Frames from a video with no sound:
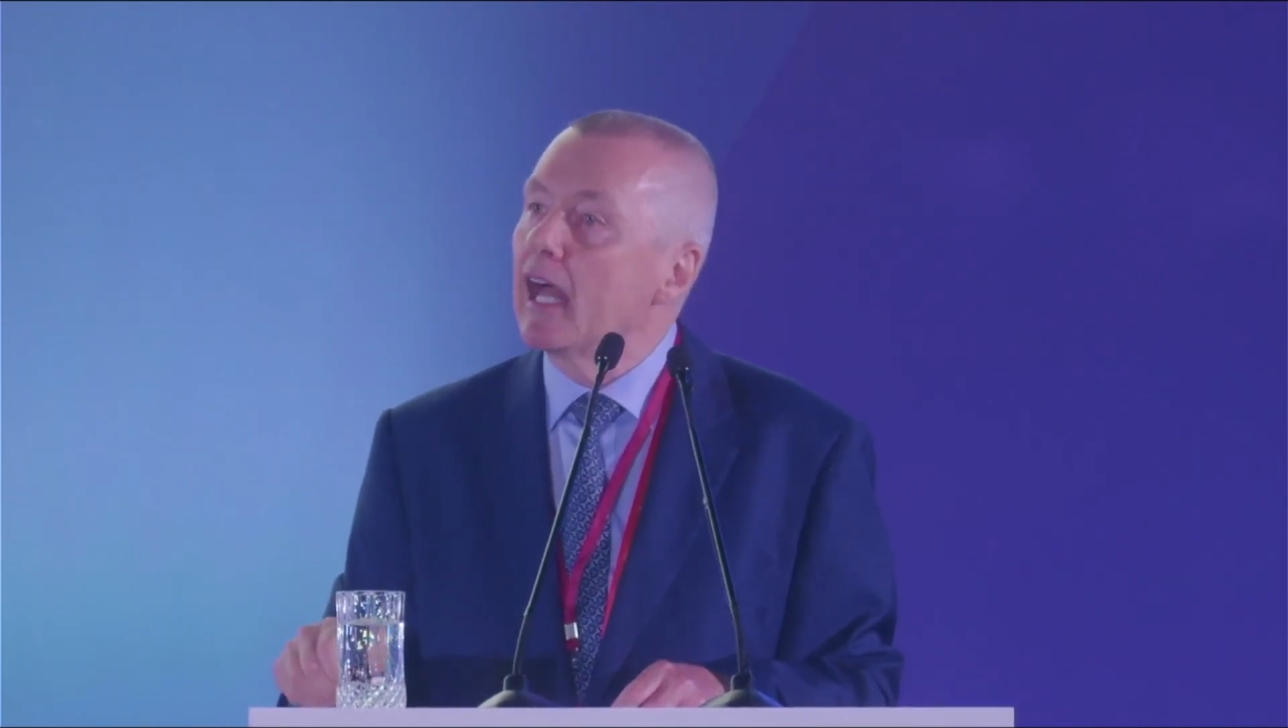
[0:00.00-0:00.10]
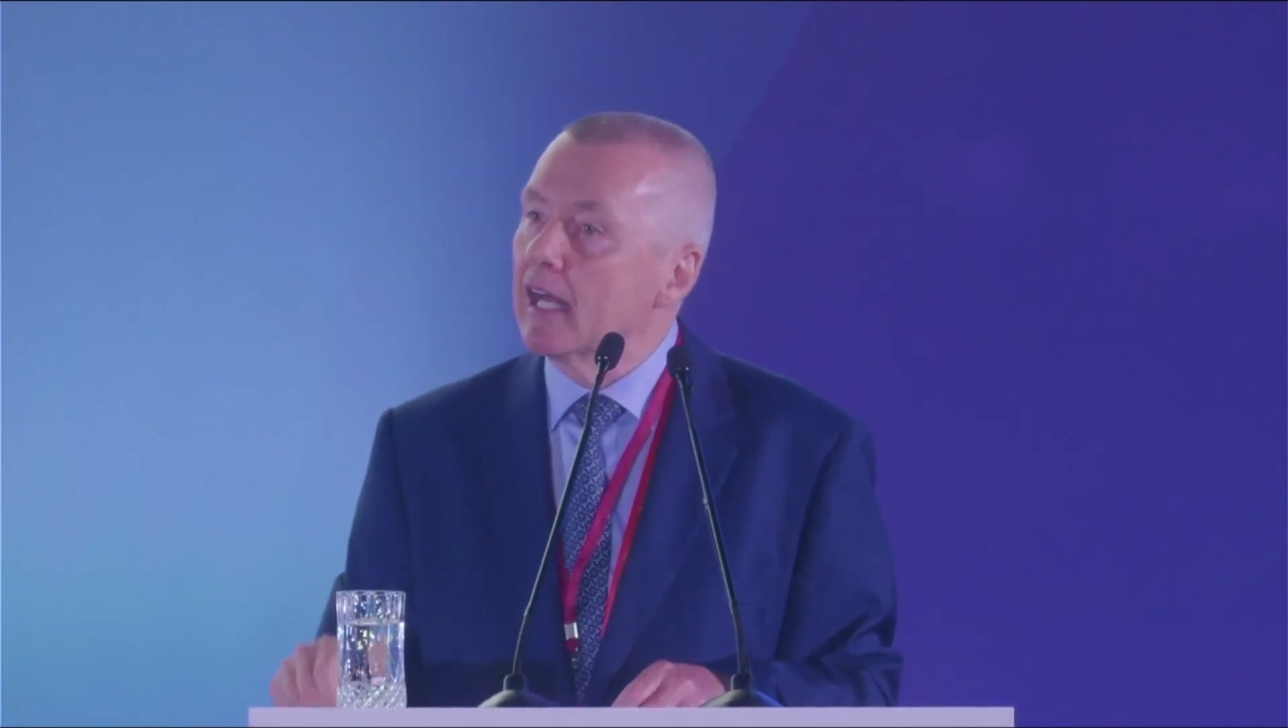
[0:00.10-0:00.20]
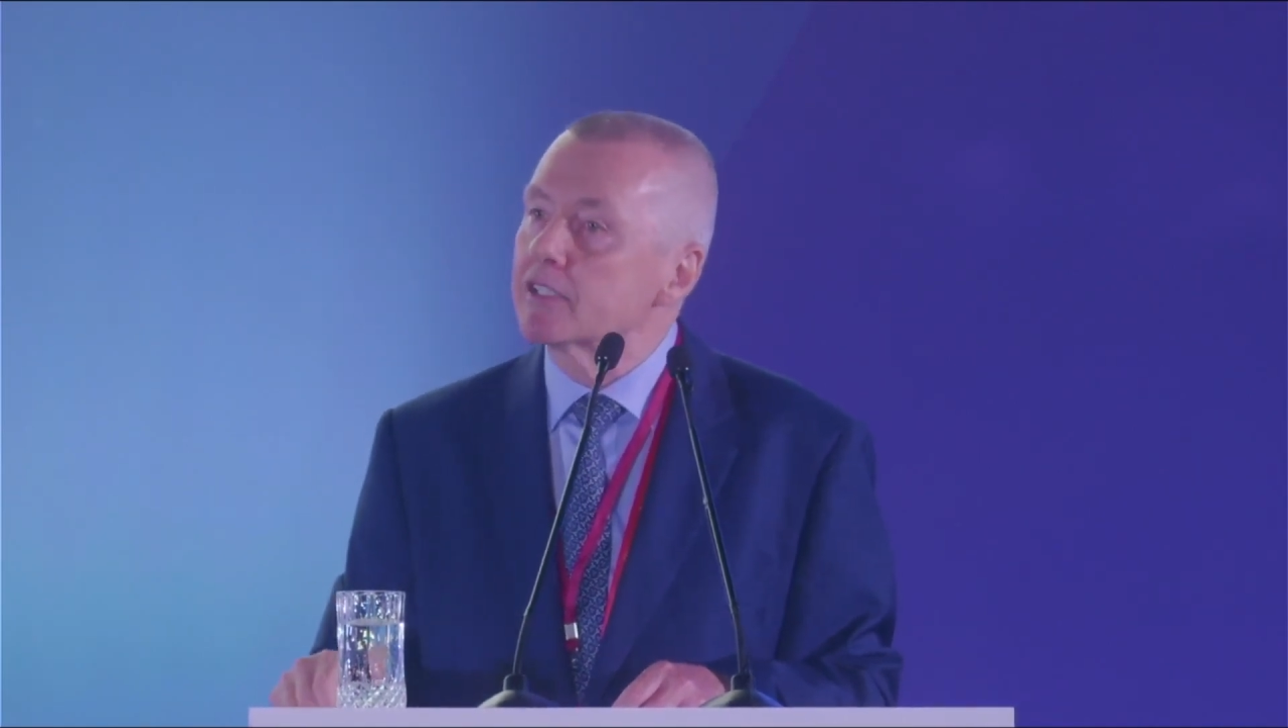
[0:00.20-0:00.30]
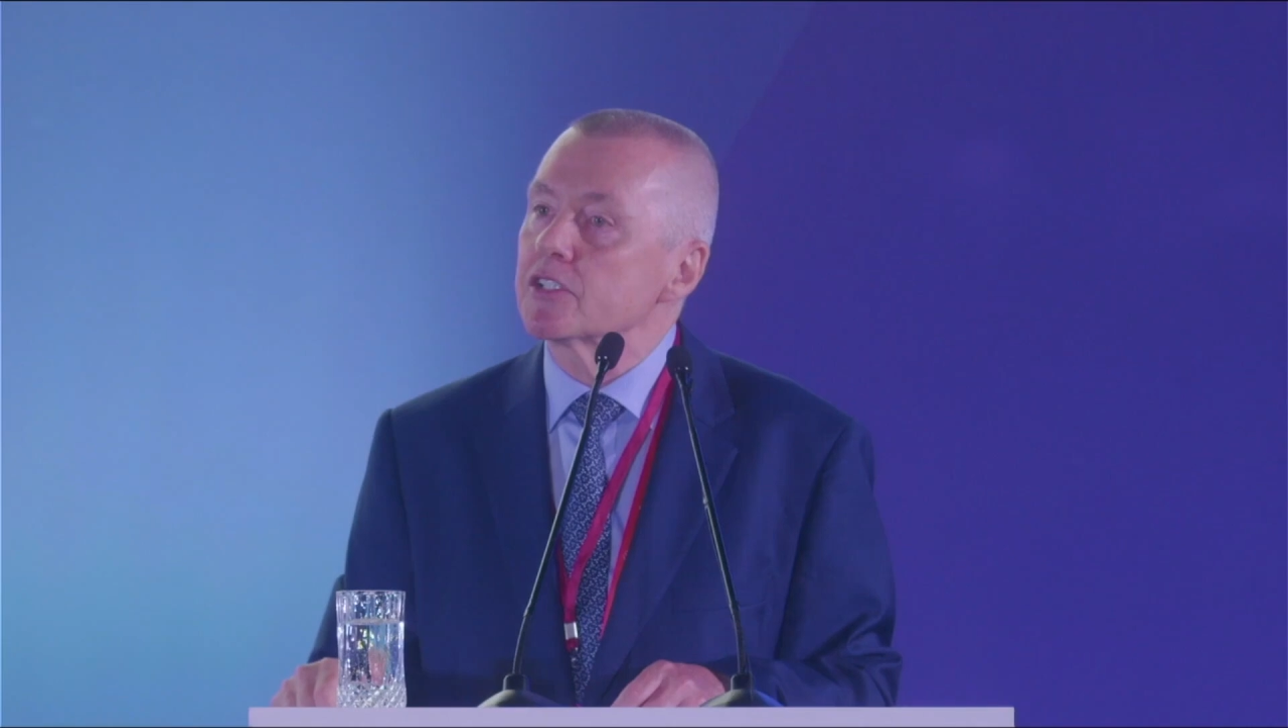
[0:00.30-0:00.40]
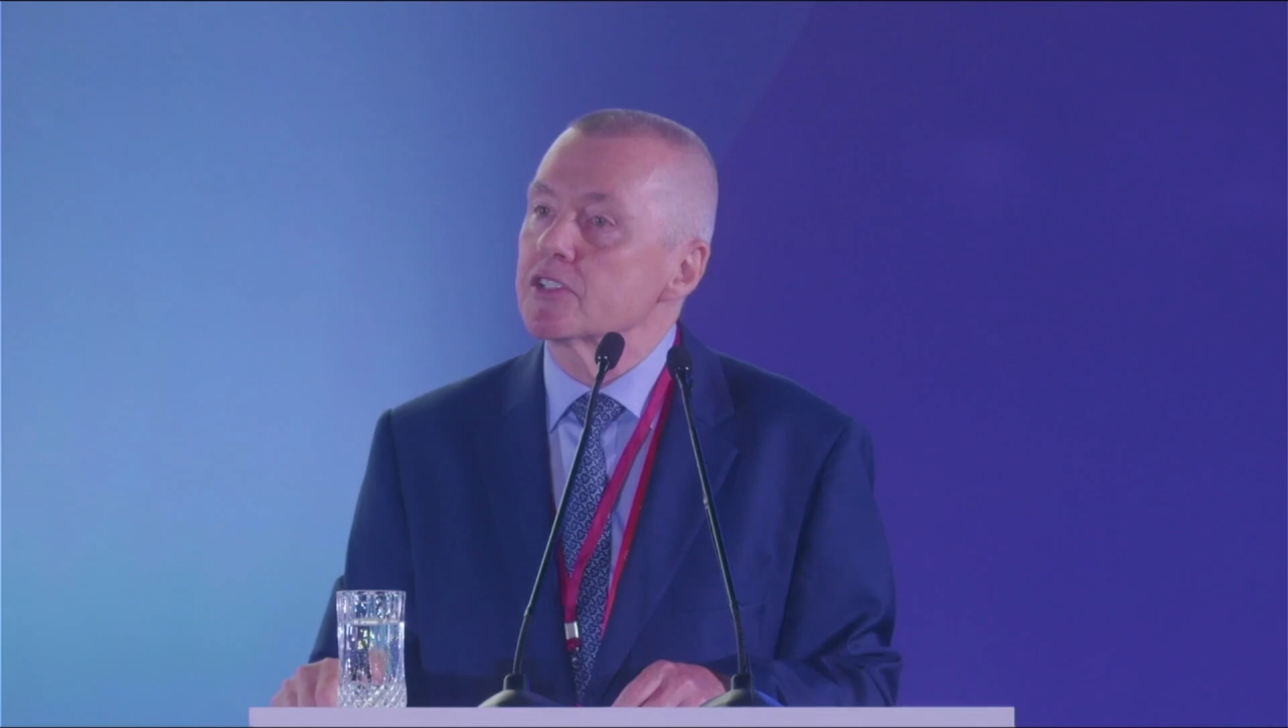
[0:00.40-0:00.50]

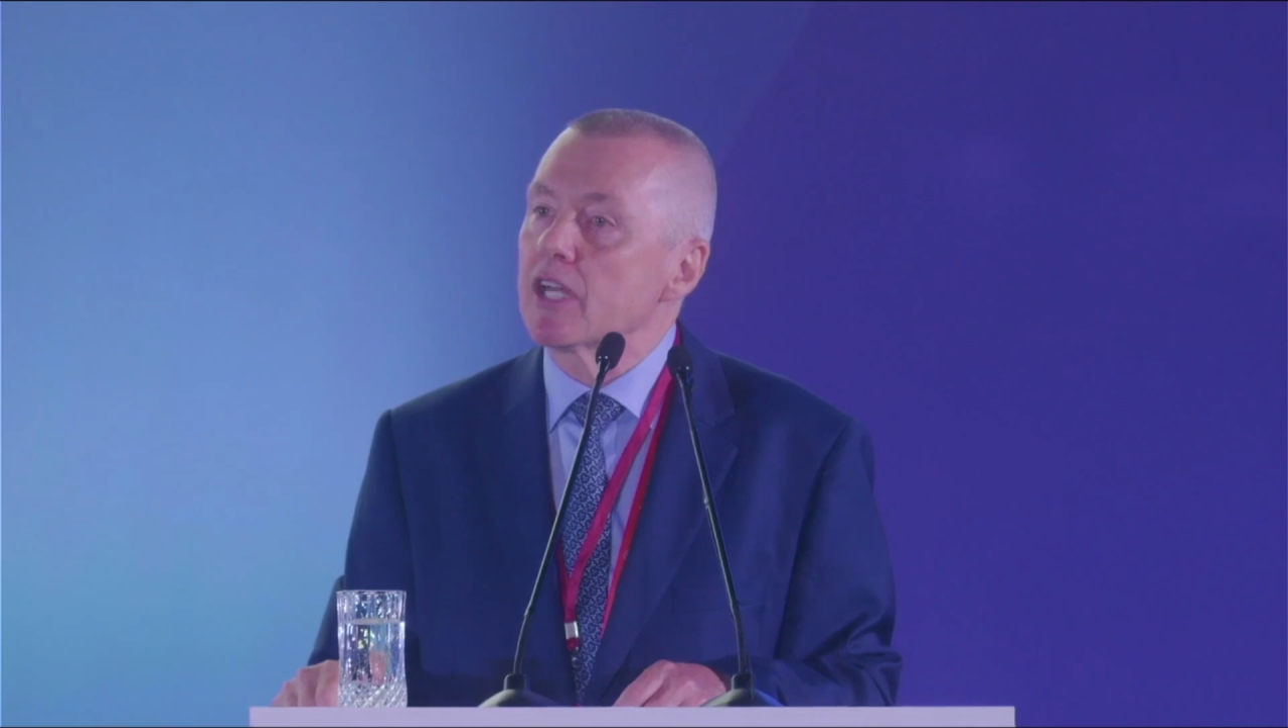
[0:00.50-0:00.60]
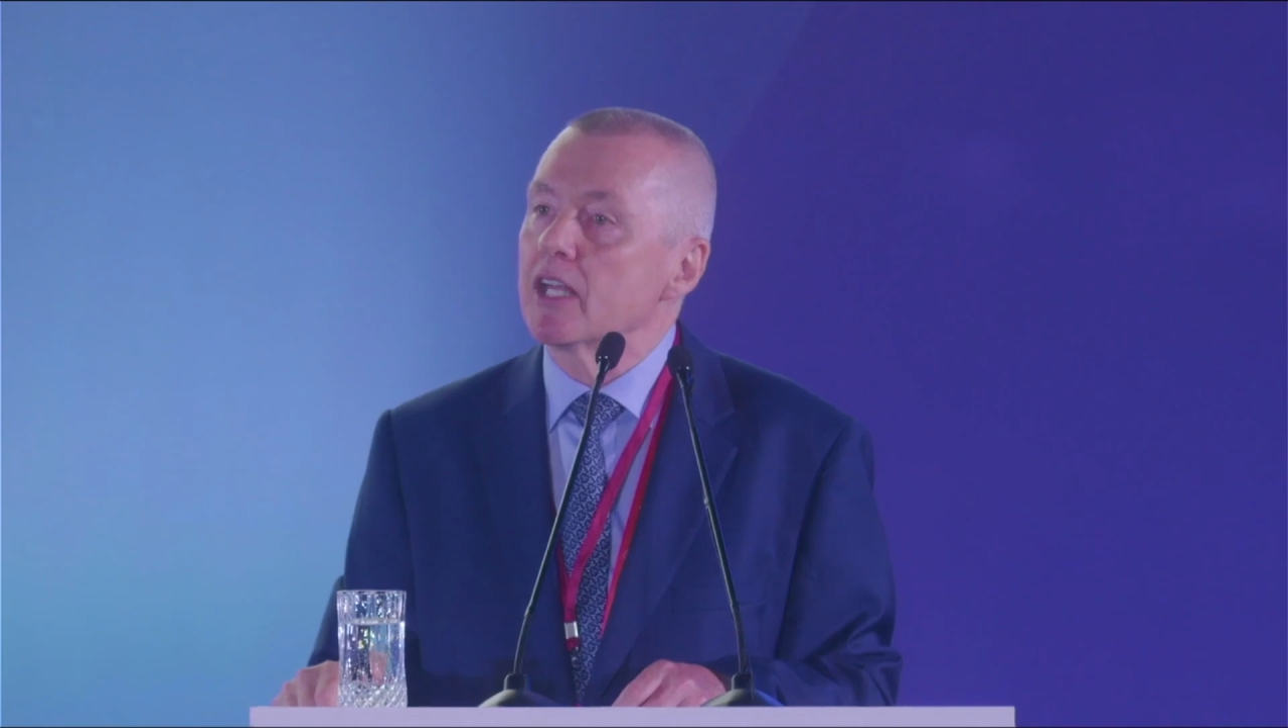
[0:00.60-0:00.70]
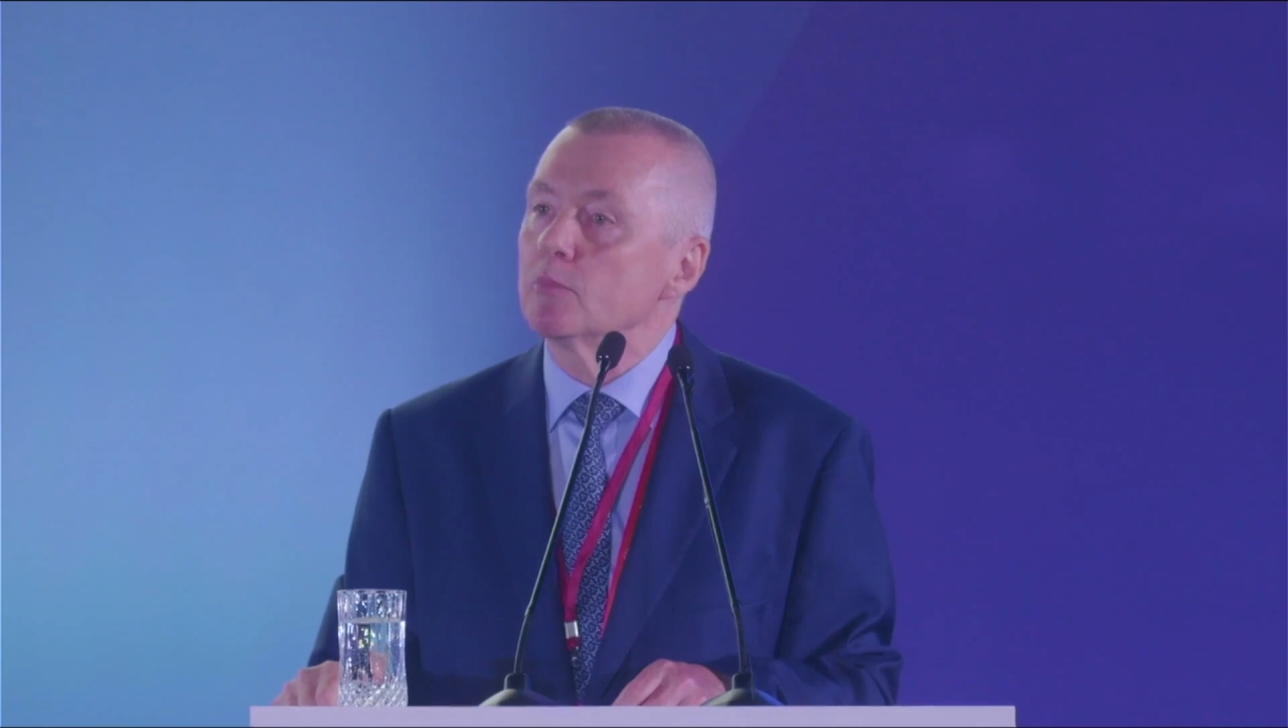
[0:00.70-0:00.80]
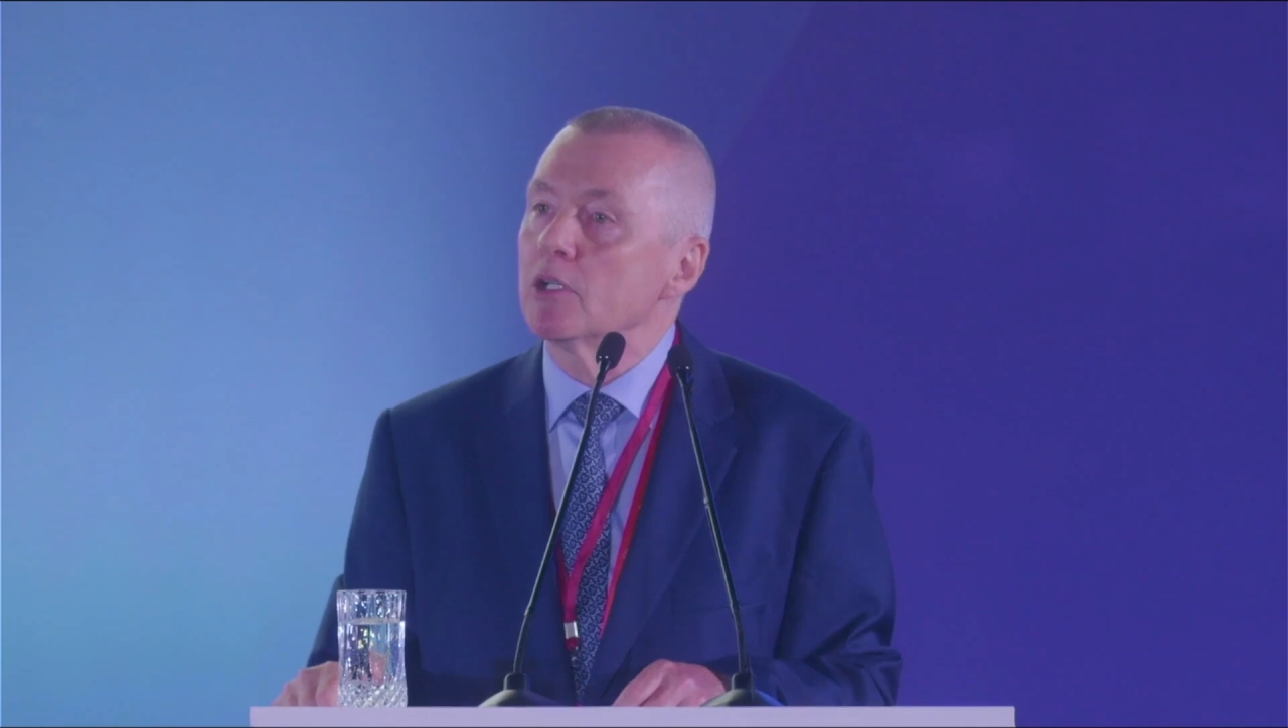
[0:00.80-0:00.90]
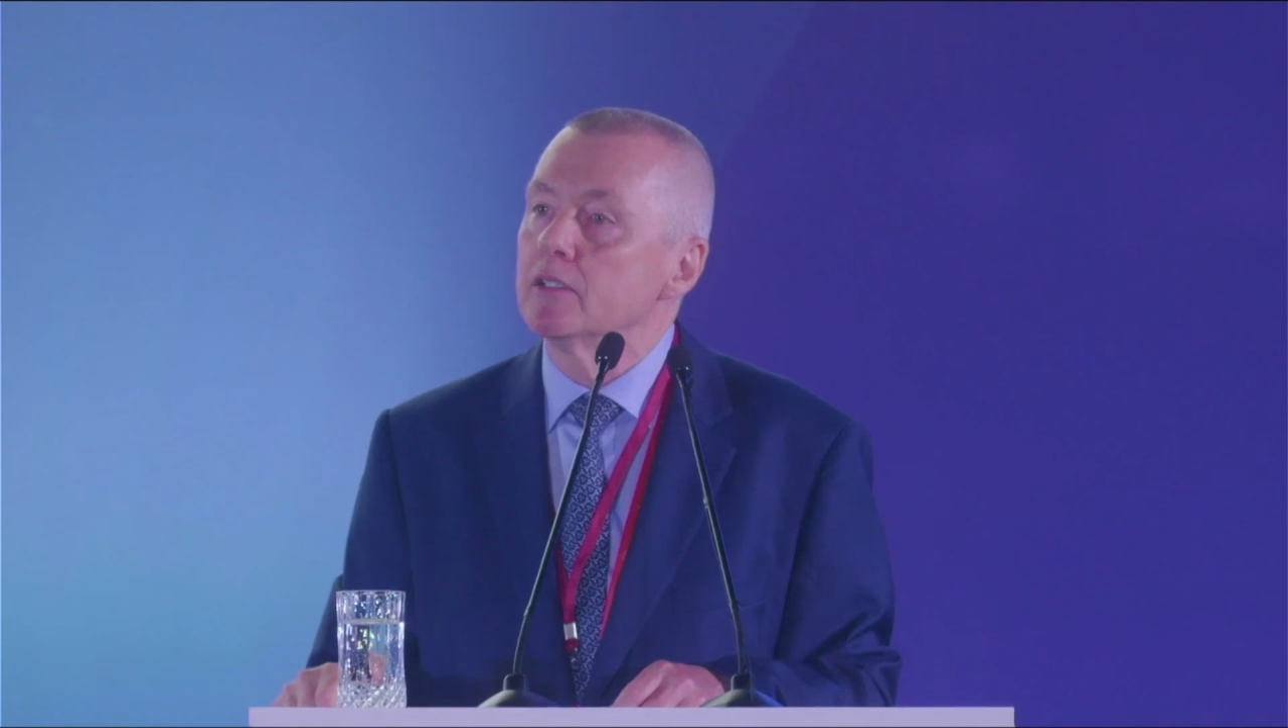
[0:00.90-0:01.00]
and
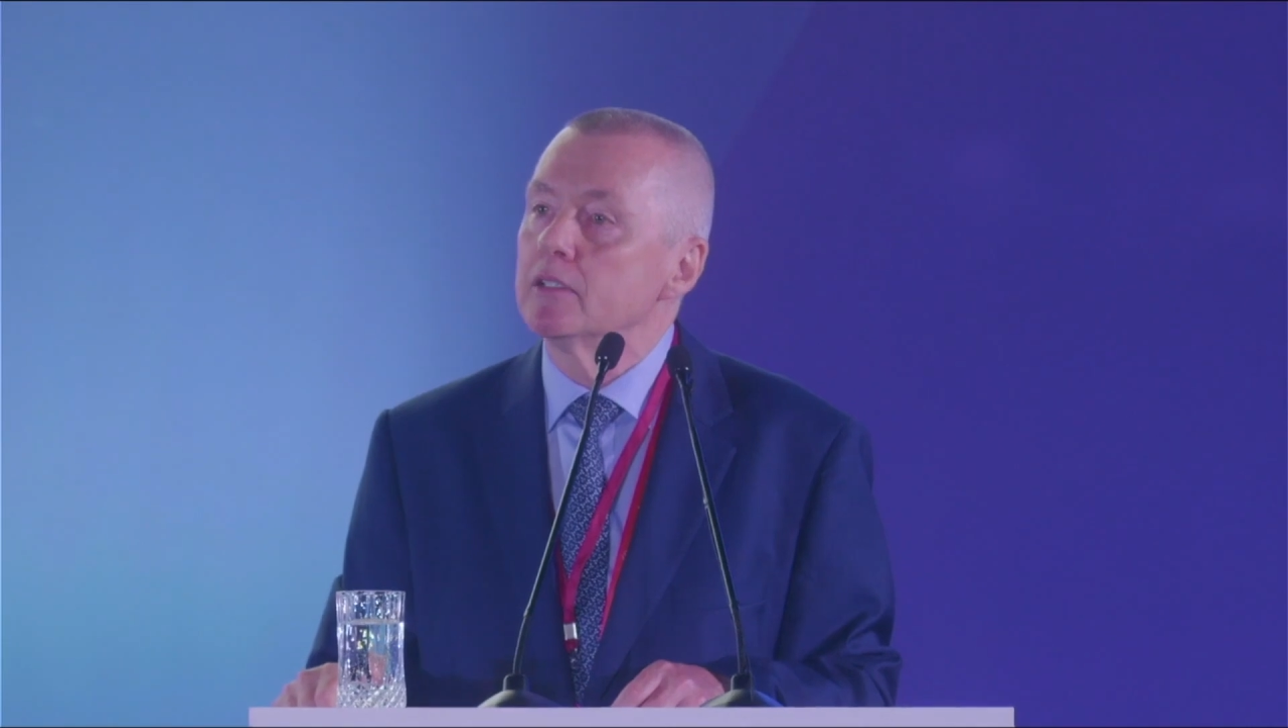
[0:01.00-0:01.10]
sustainable.